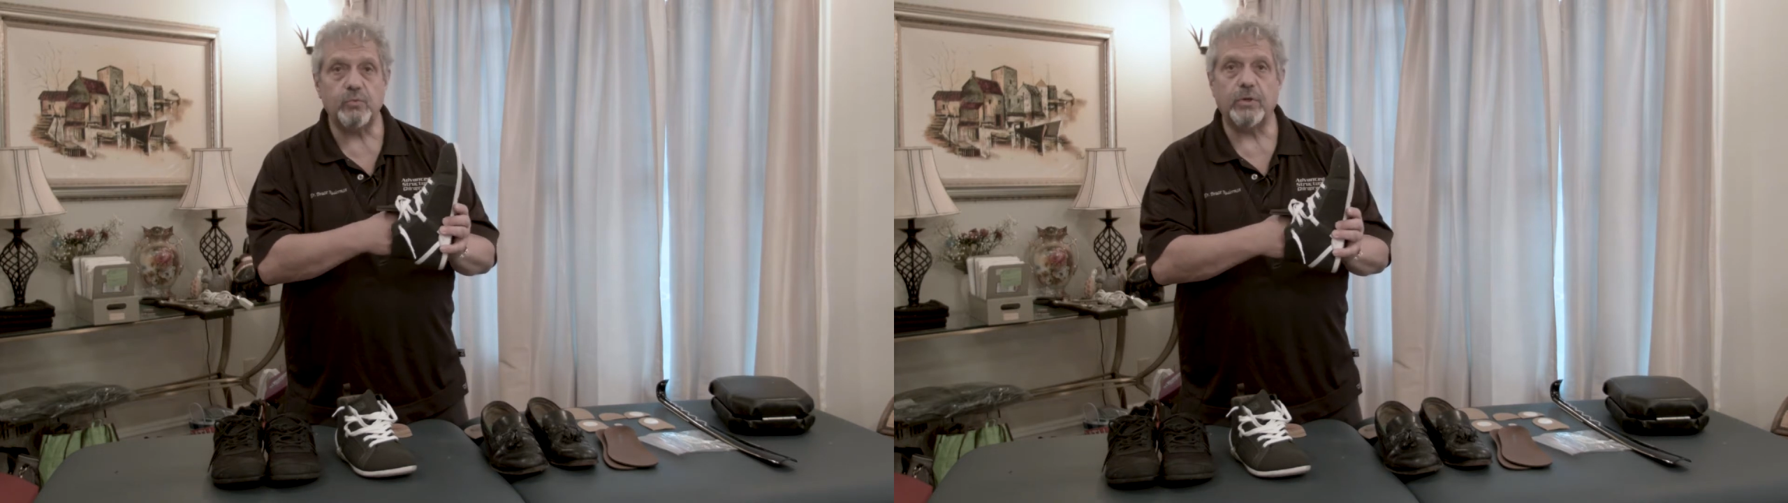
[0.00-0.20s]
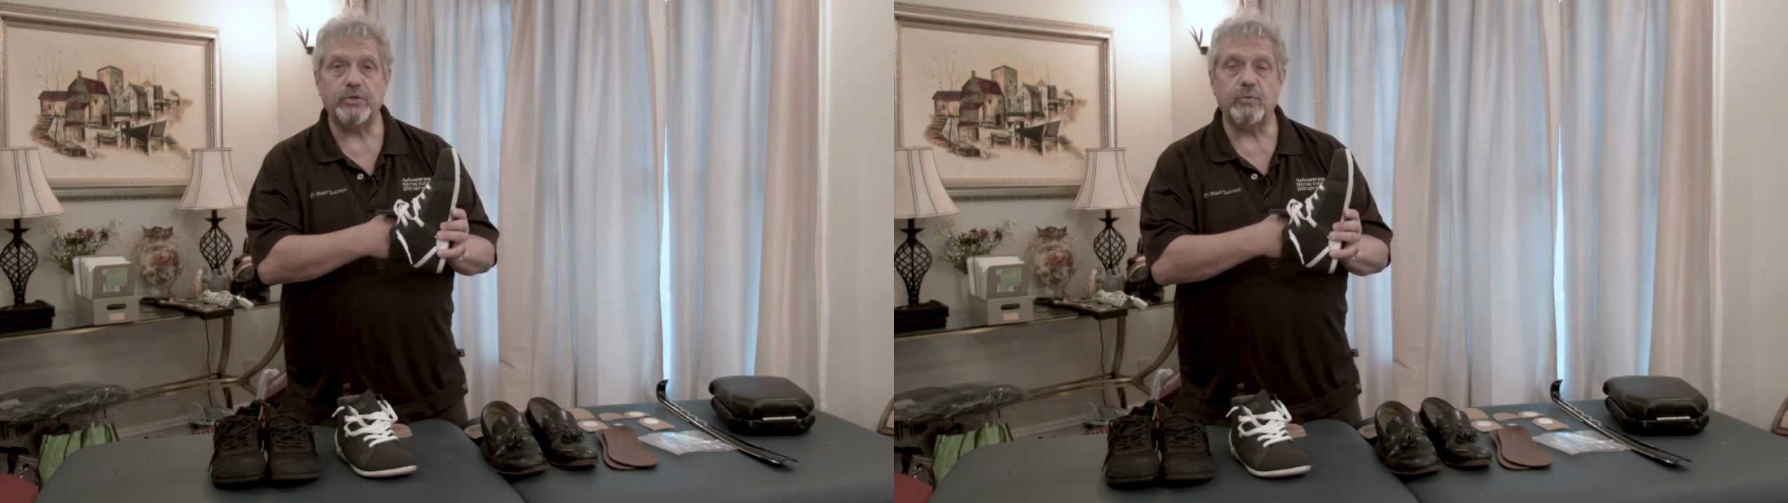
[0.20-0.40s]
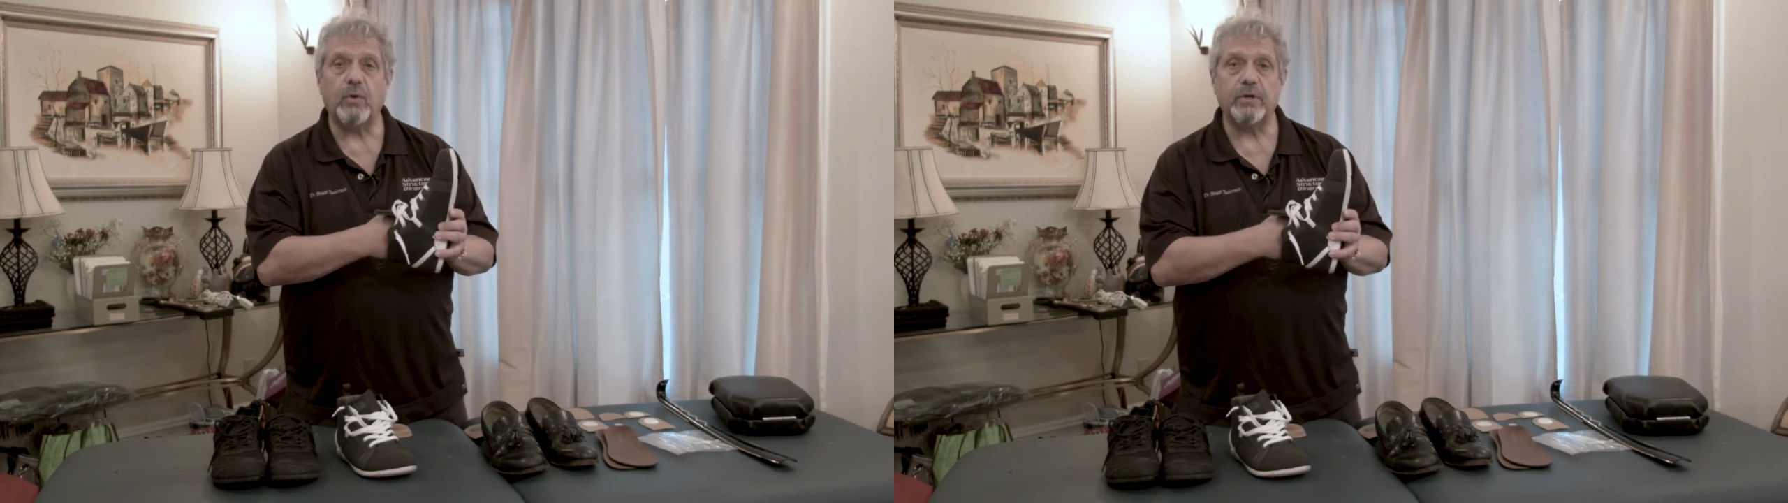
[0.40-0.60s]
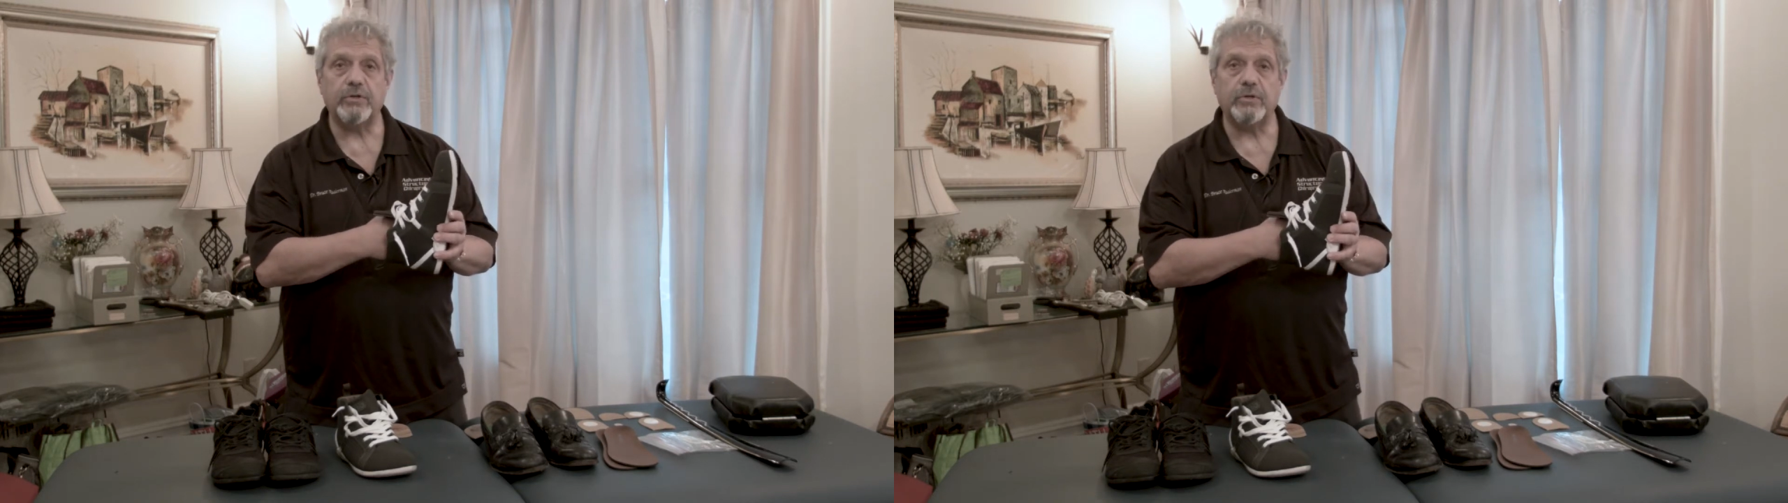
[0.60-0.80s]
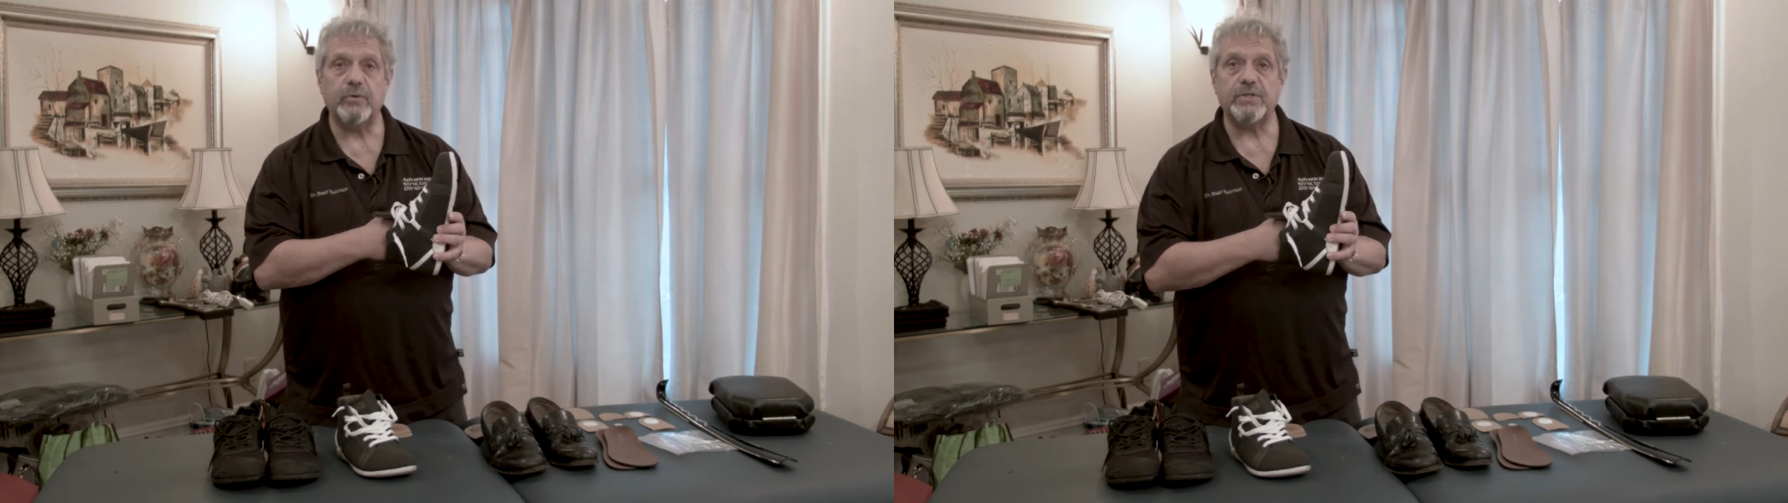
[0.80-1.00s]
what you'd want to
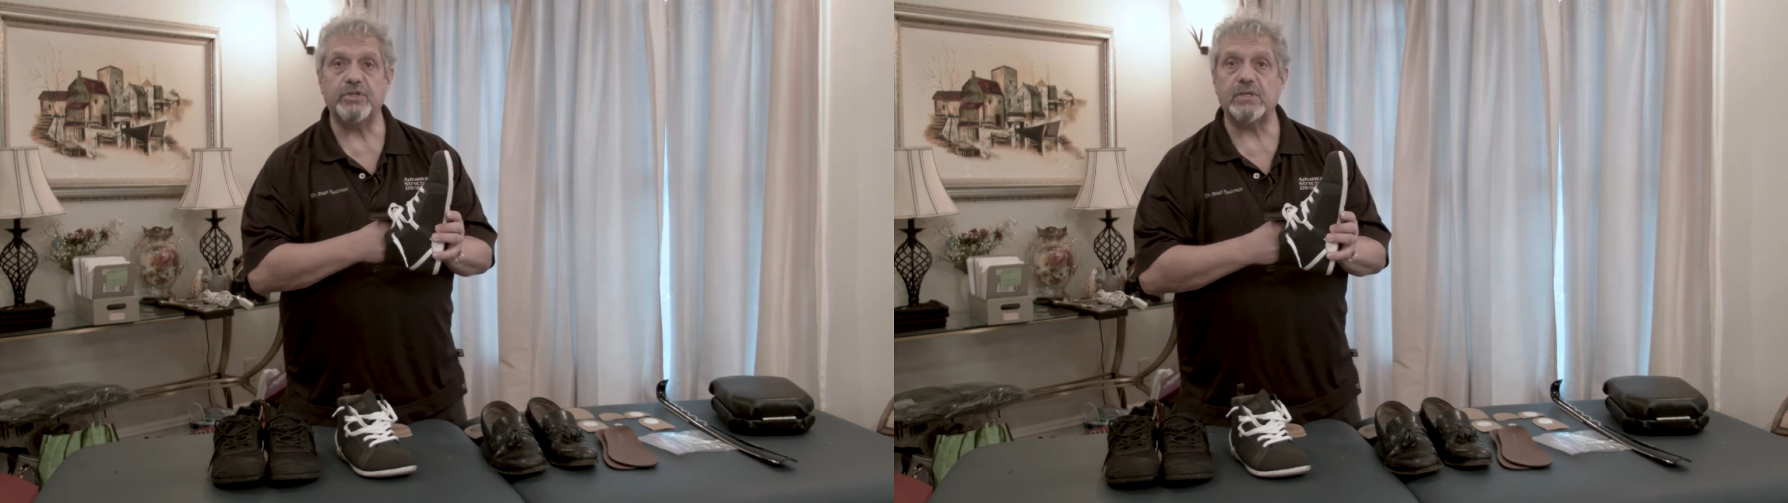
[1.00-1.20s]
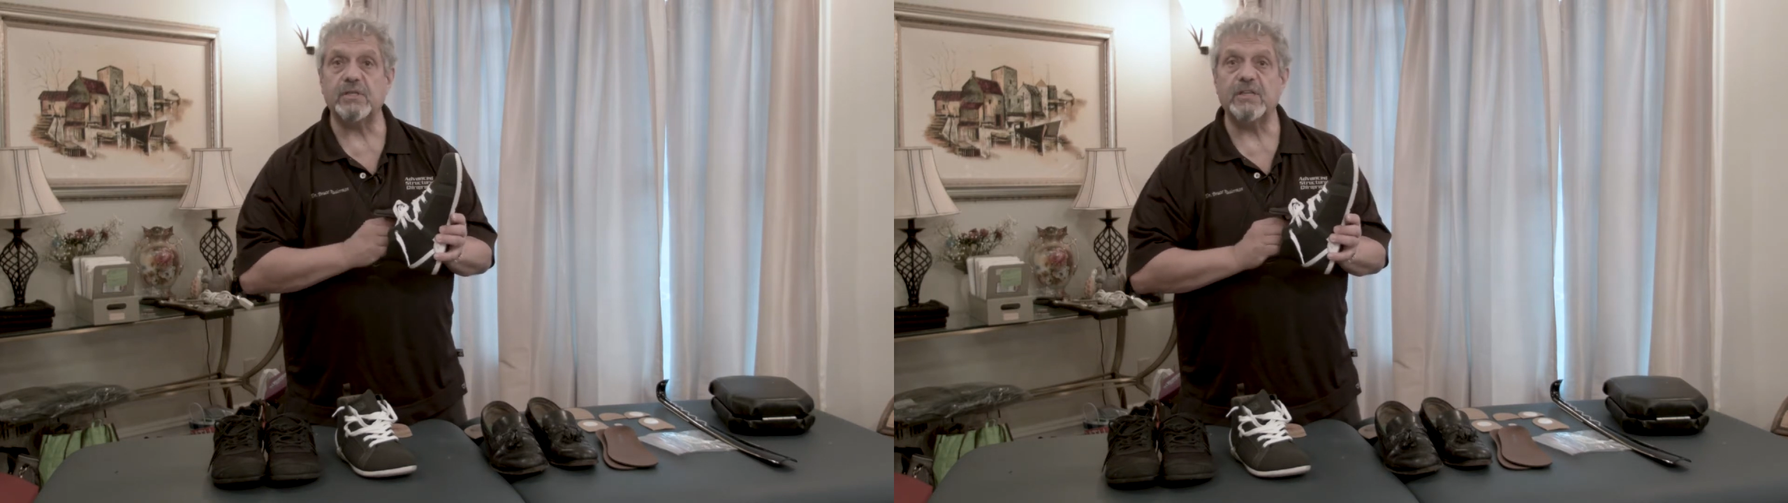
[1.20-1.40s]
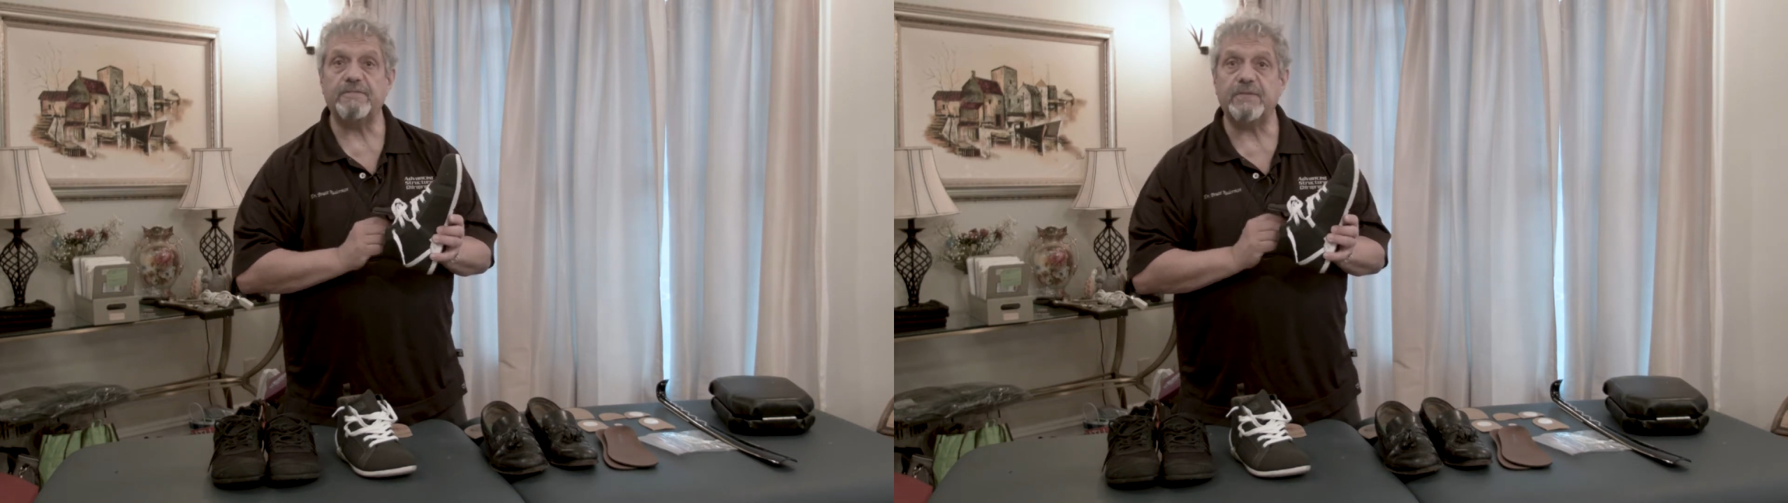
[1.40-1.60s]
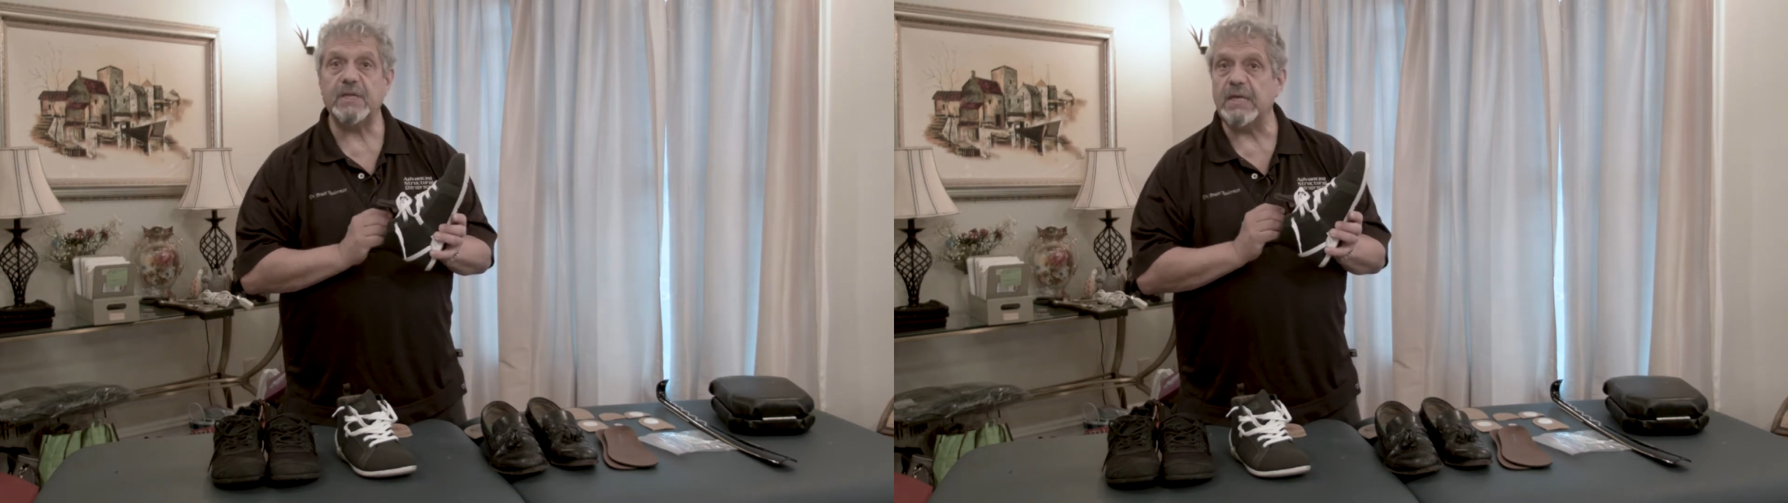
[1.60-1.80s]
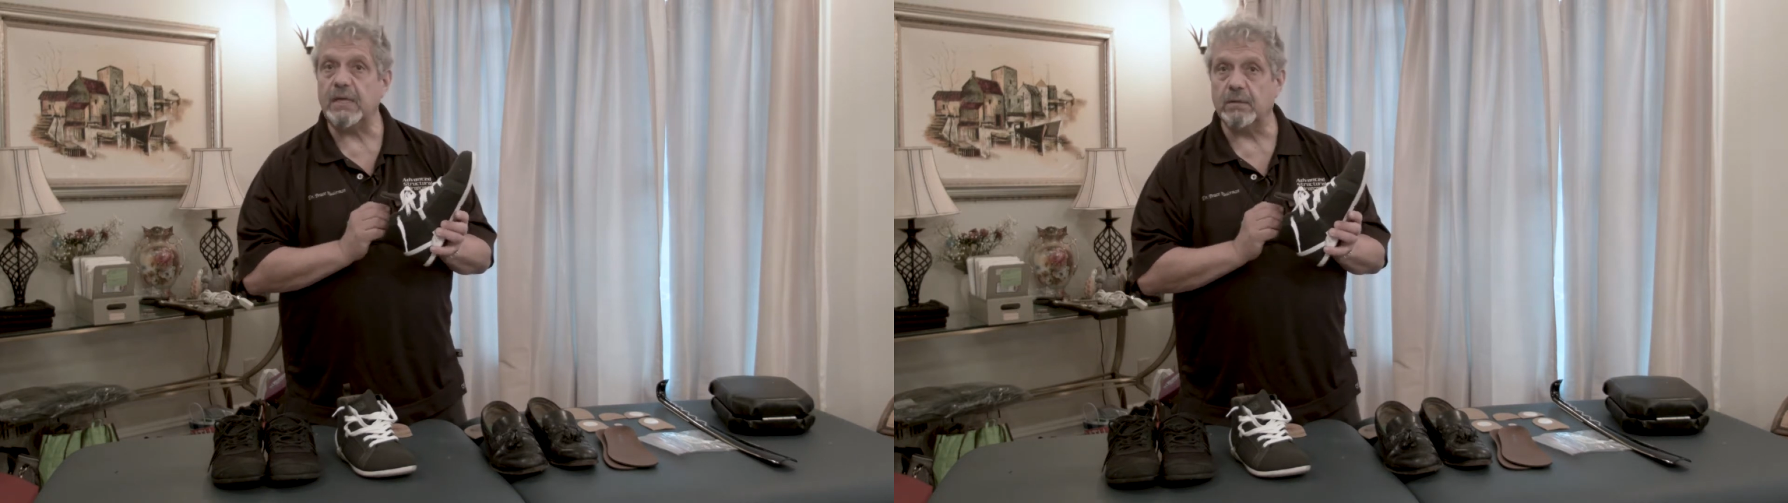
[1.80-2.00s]
do is just lift the
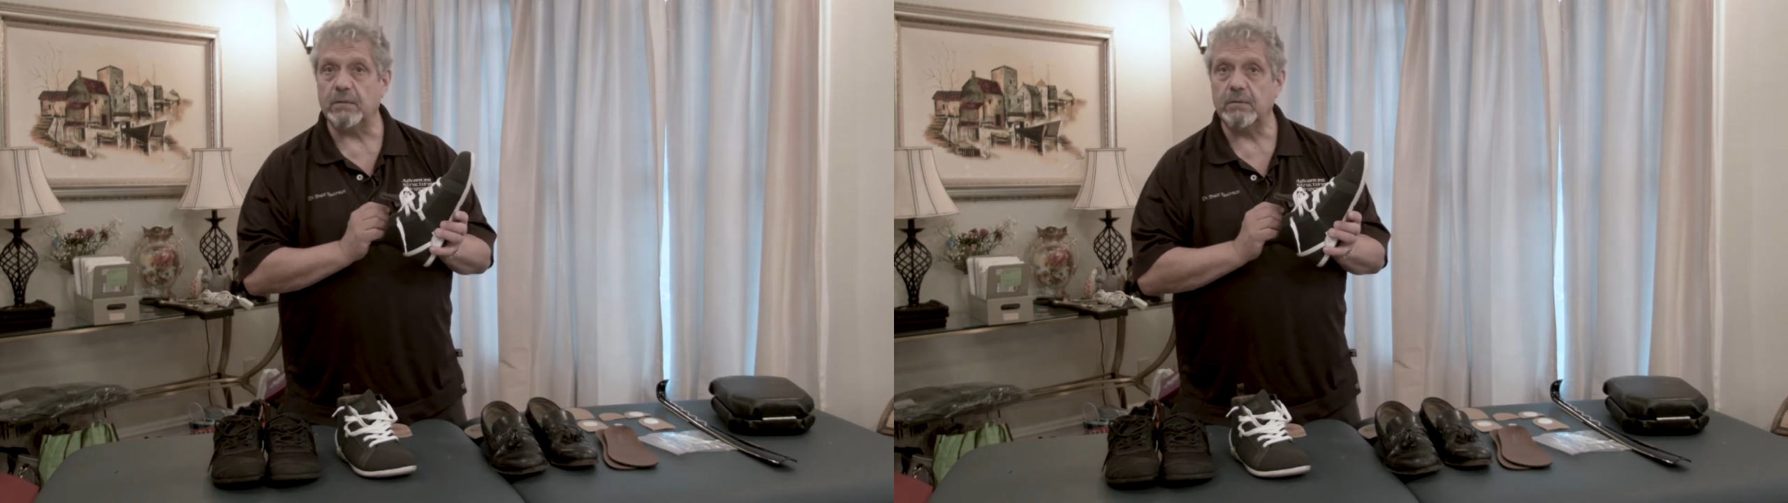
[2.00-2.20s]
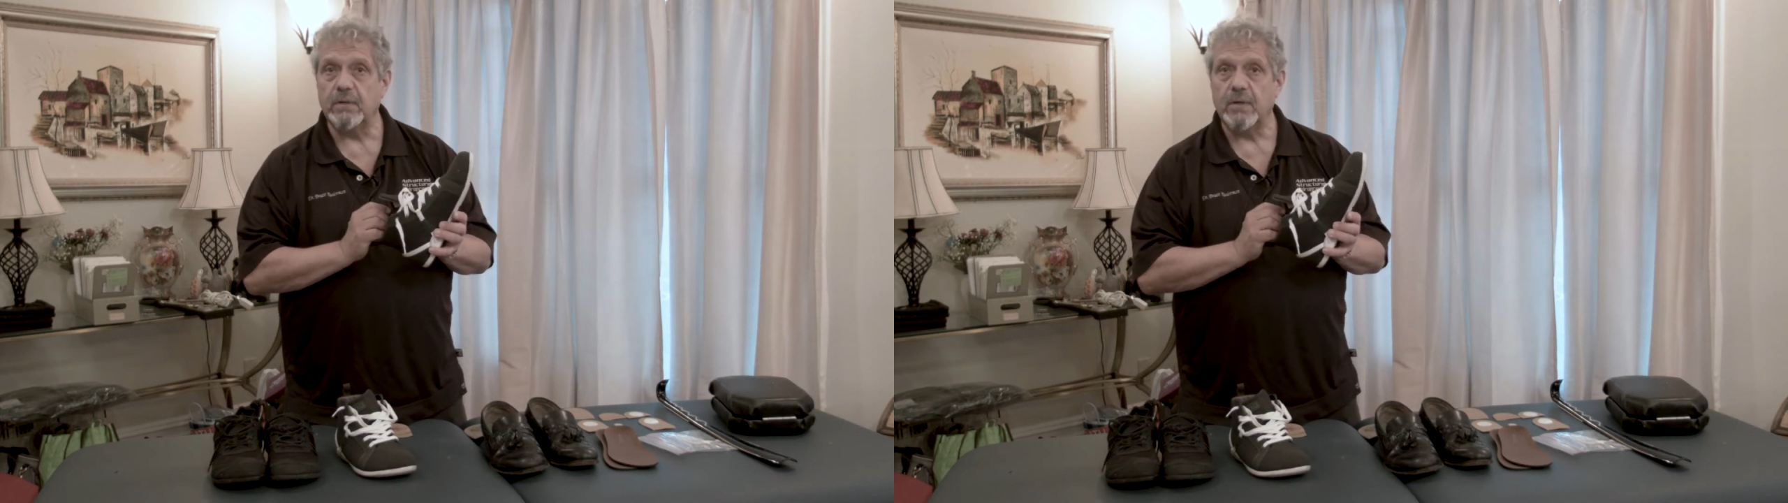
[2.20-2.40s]
heel.